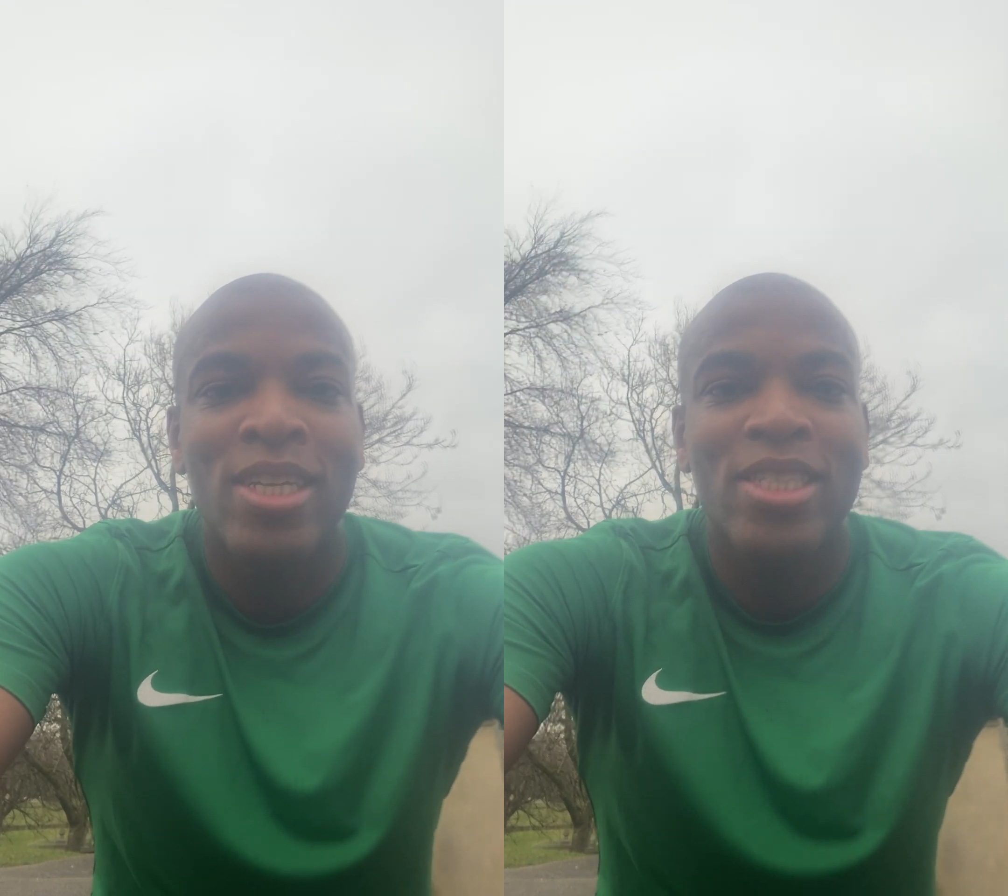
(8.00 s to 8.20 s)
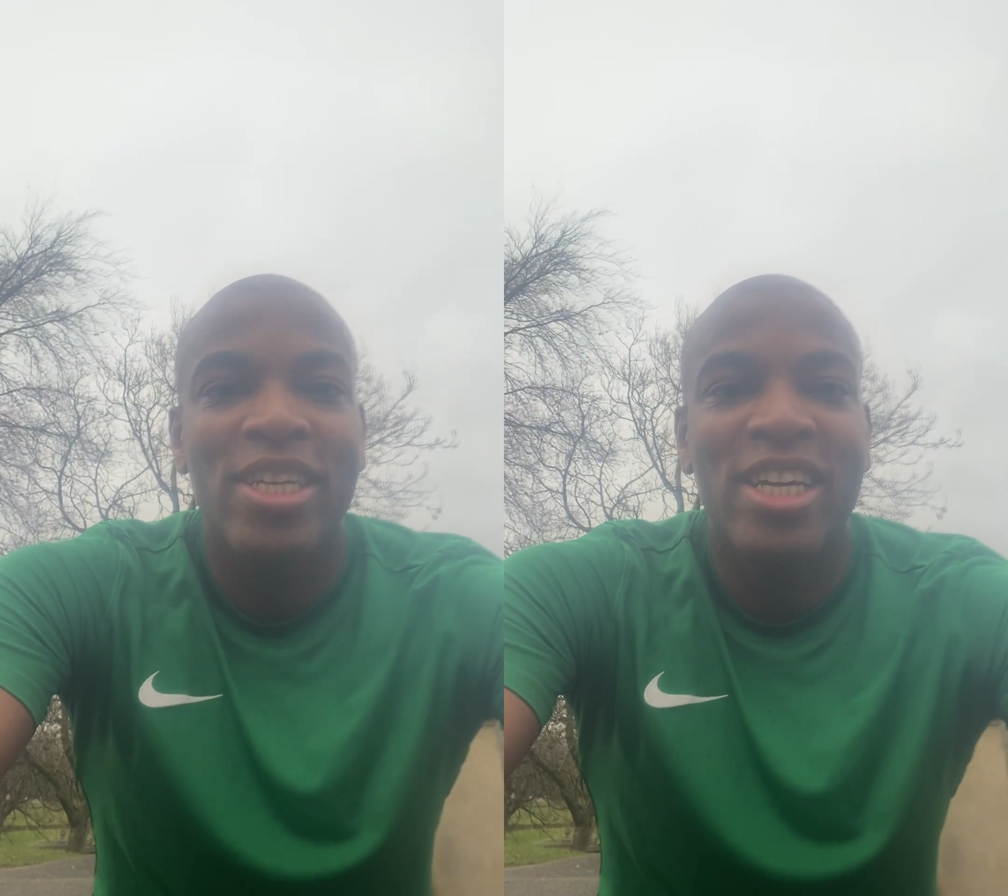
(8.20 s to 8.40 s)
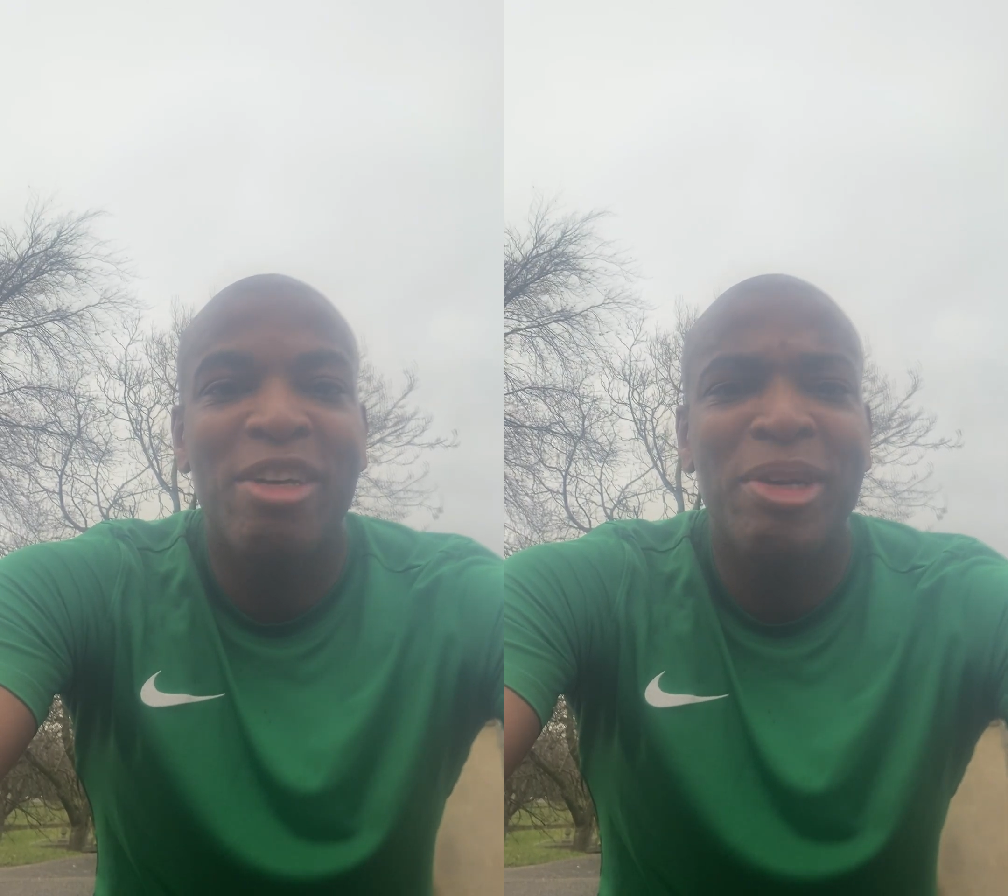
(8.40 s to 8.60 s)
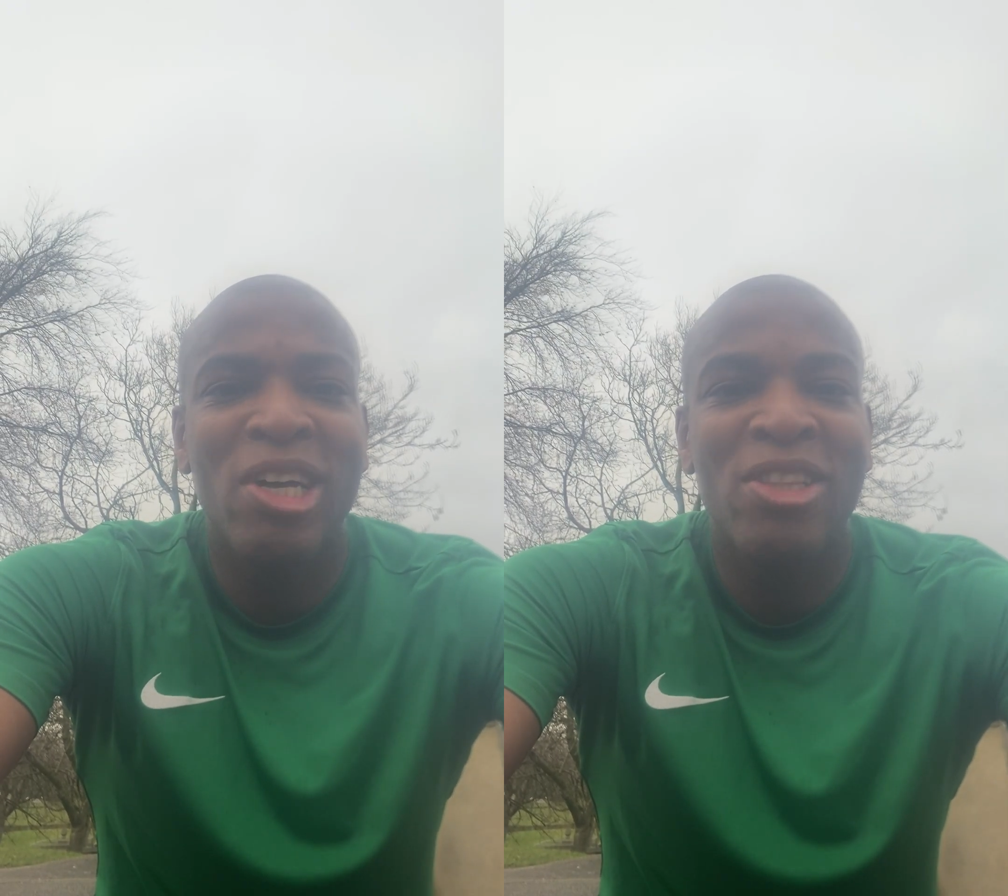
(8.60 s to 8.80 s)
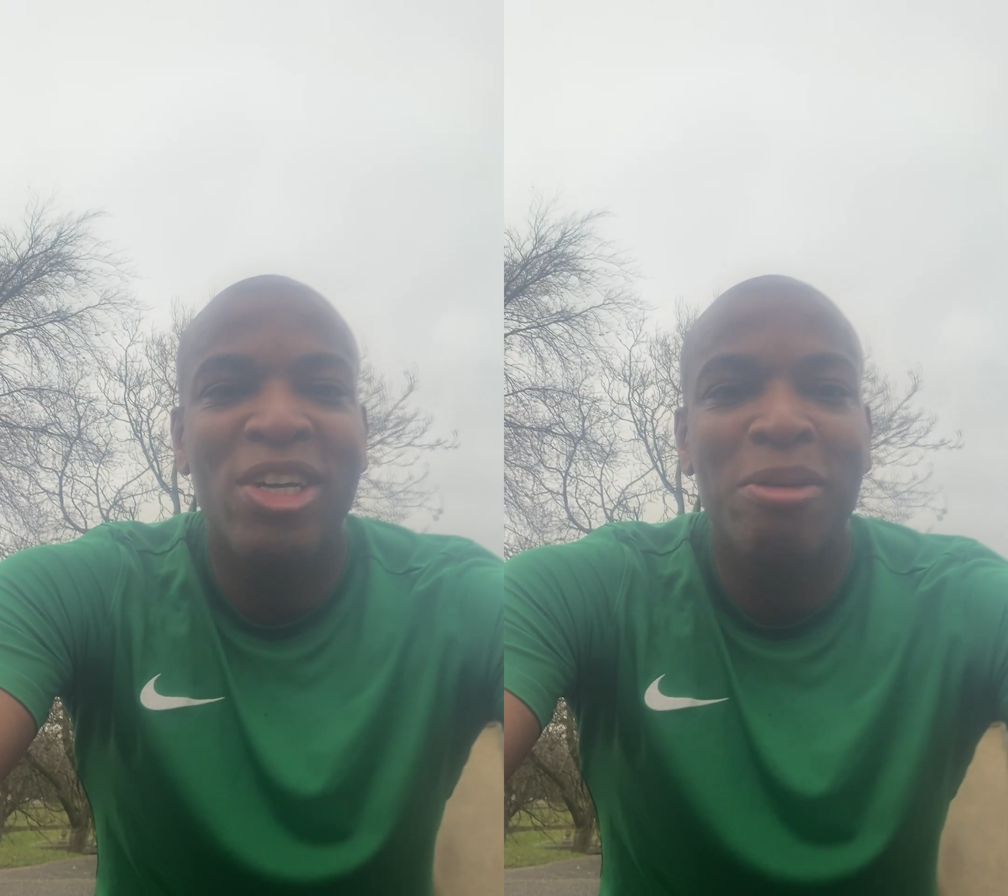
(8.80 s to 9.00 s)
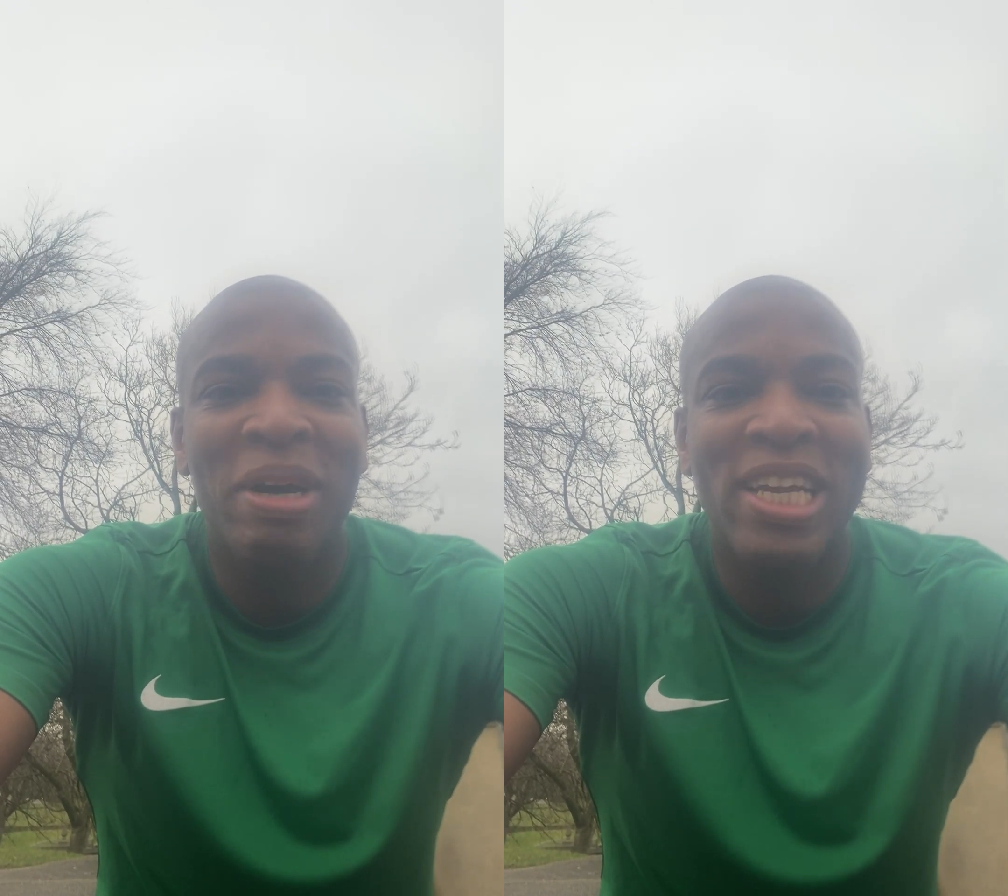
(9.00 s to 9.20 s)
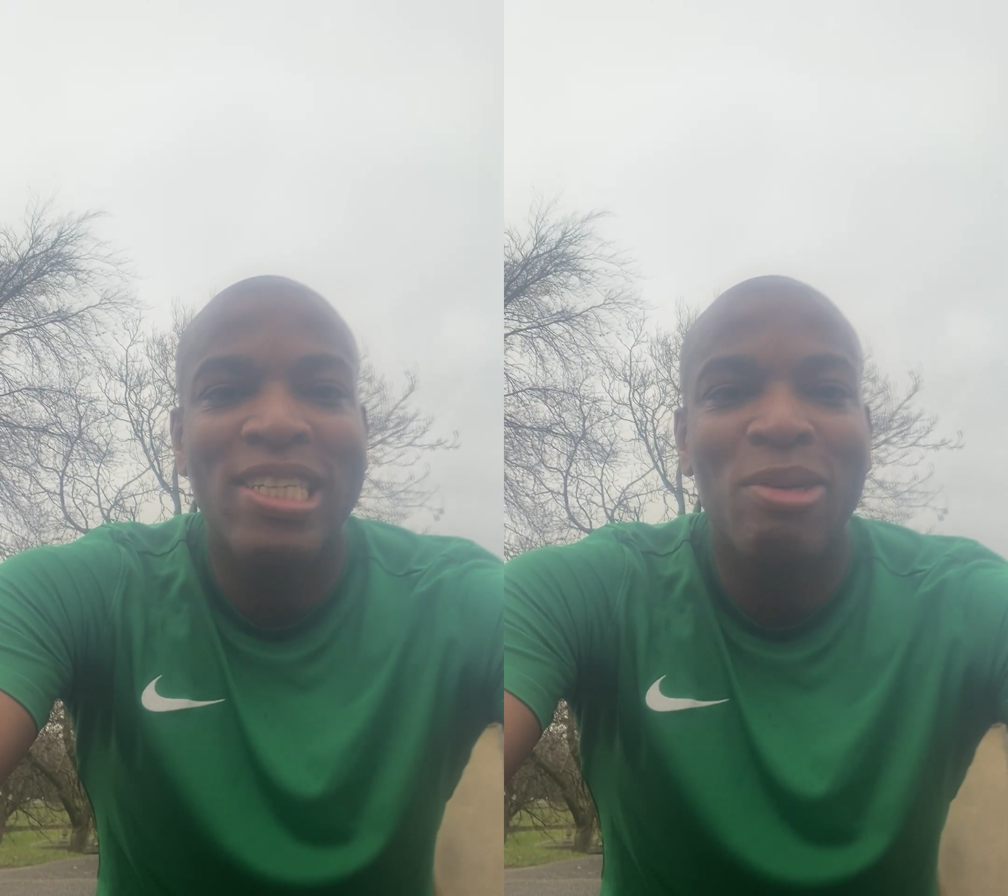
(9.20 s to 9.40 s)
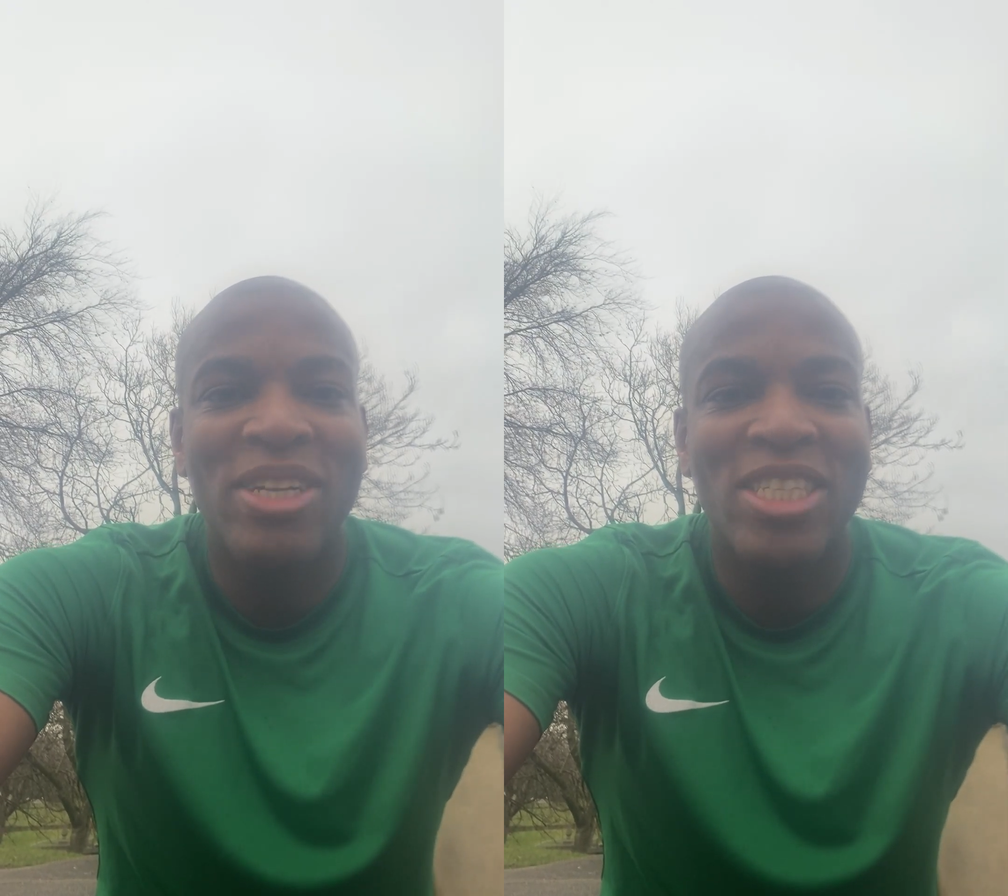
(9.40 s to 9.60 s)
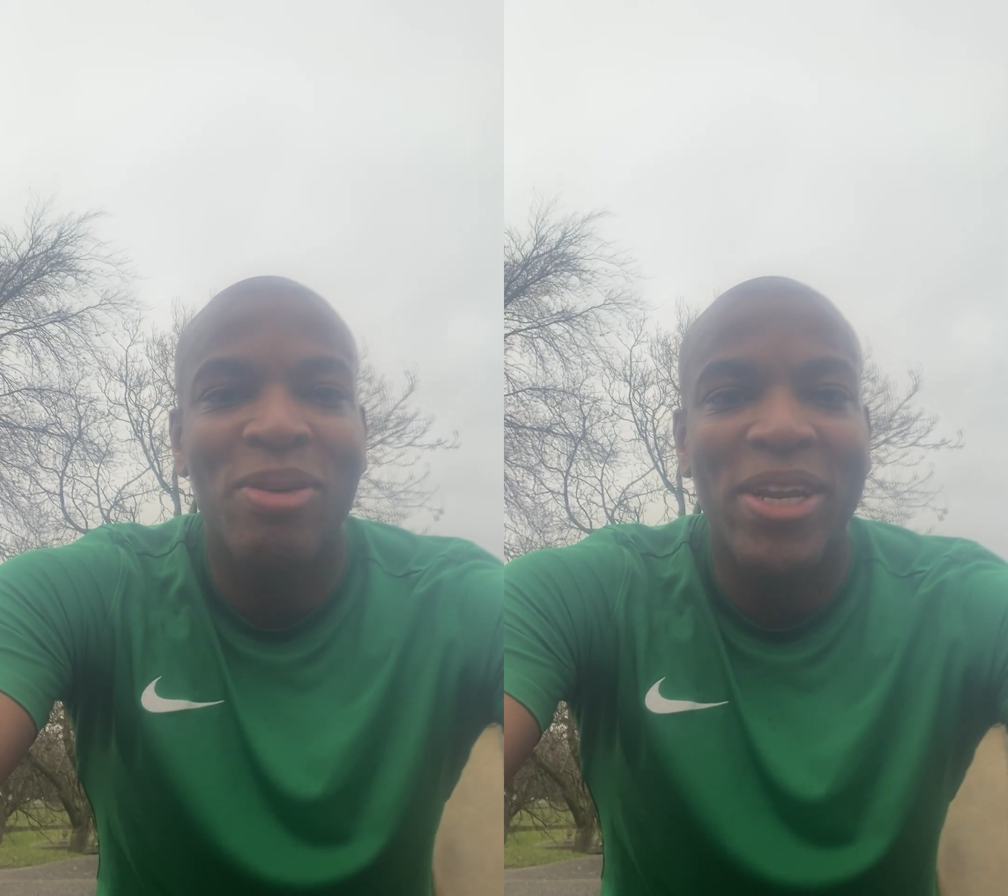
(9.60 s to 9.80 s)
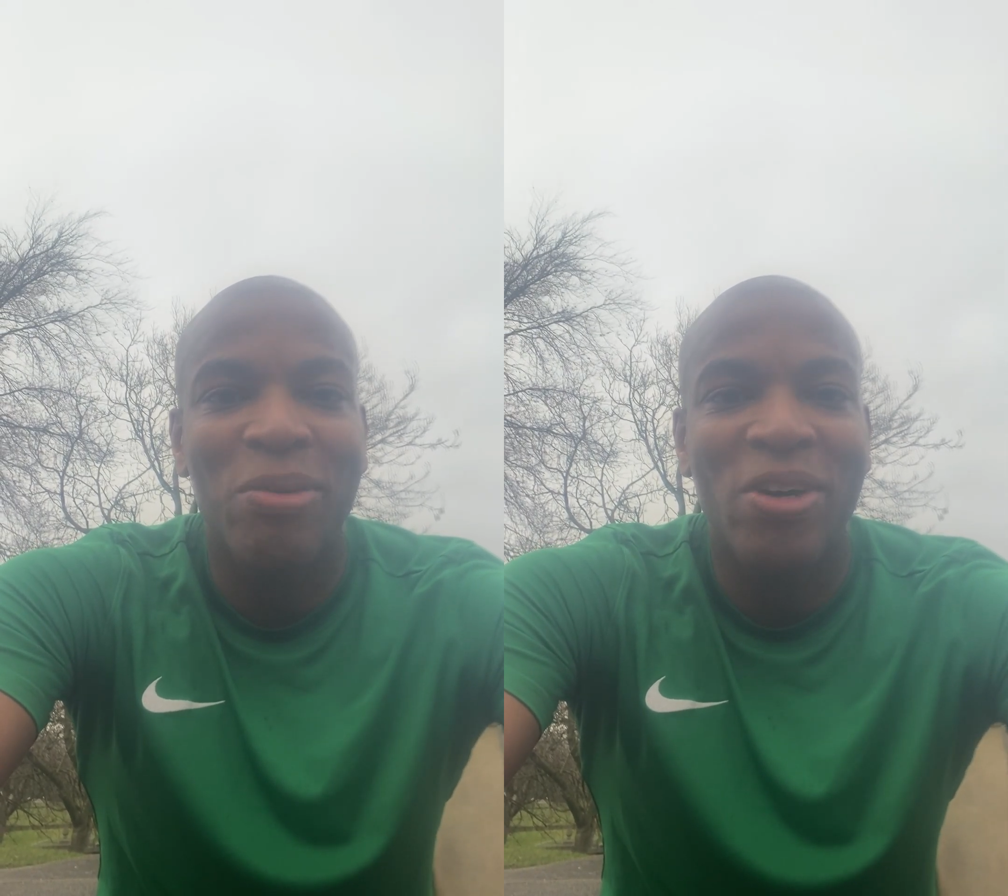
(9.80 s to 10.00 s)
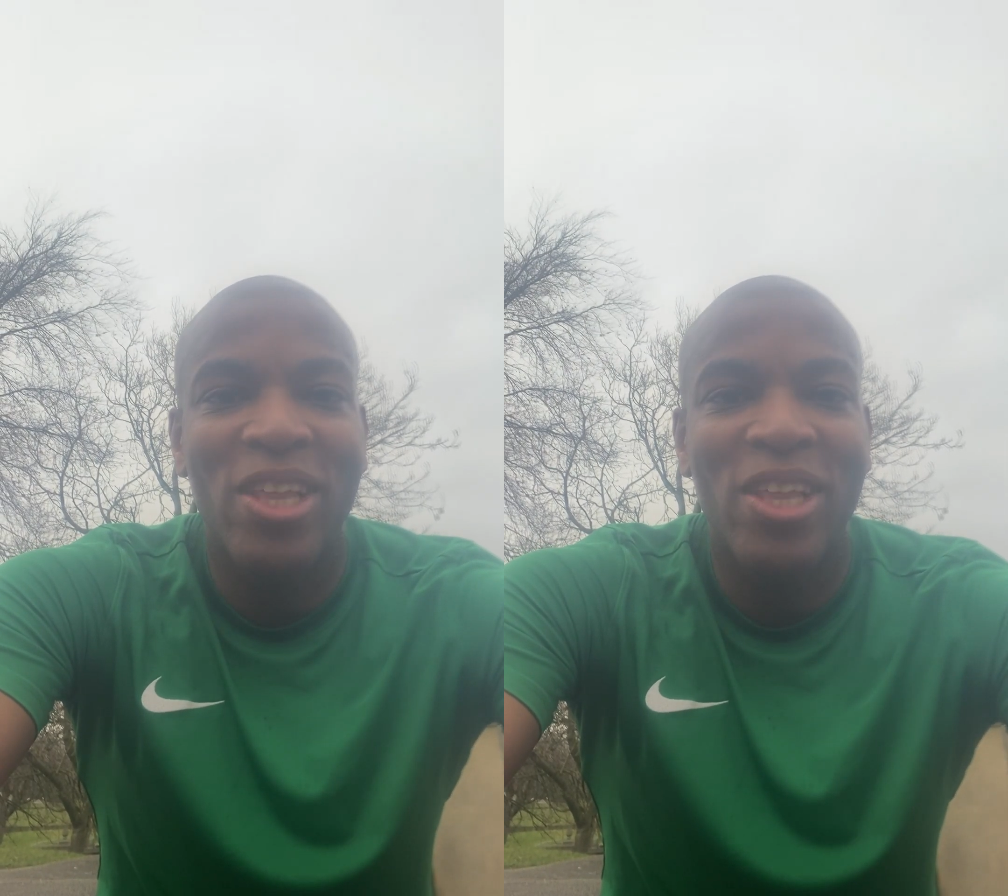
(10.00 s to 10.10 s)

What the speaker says: So yeah, we all know back in 2021